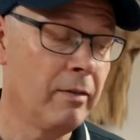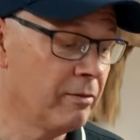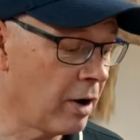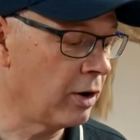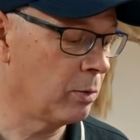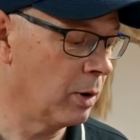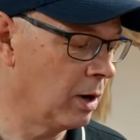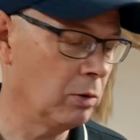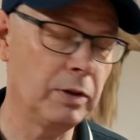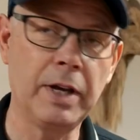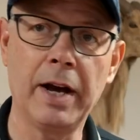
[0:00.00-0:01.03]
Very well,
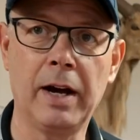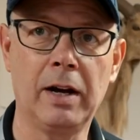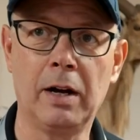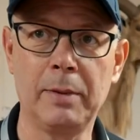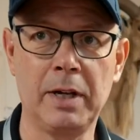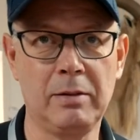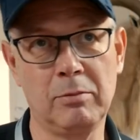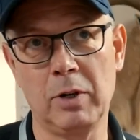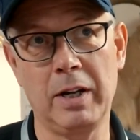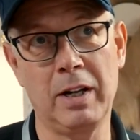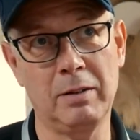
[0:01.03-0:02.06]
yeah. I mean,
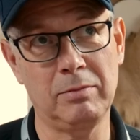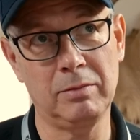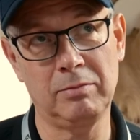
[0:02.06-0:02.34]
we're